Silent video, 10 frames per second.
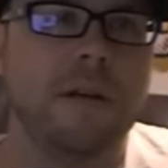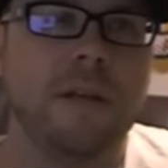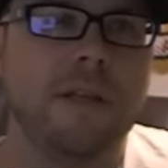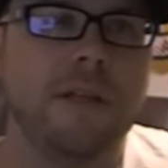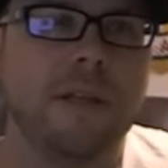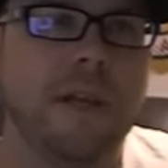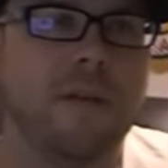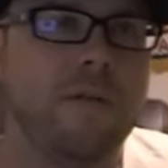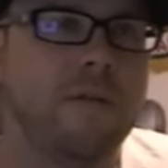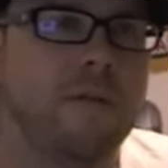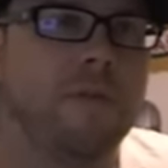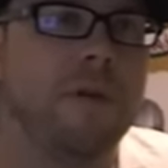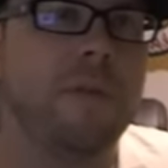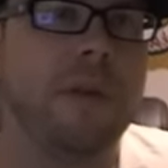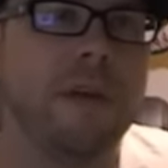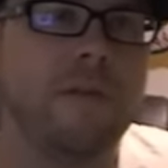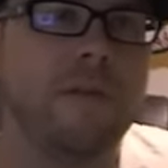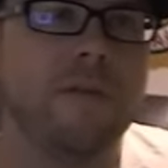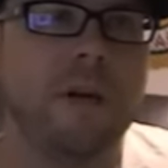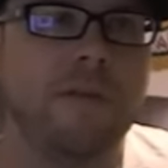insane ripping of
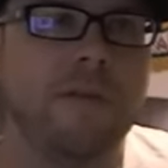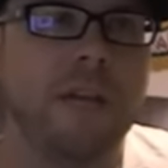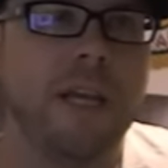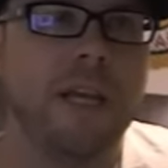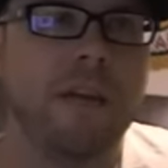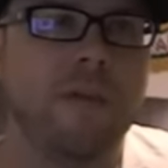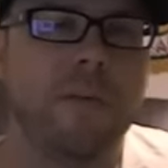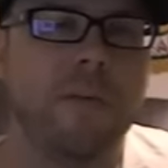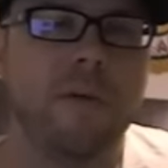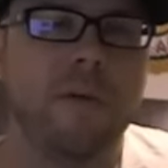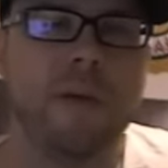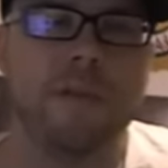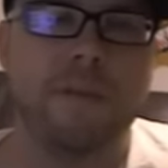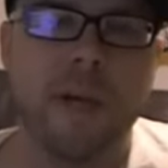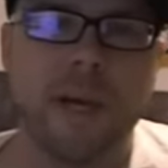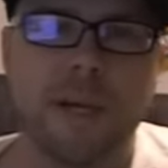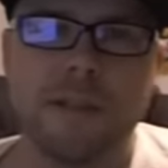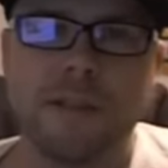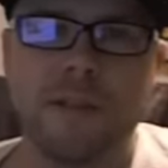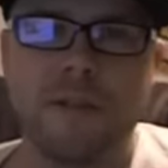180 Wrapper Redemption packs.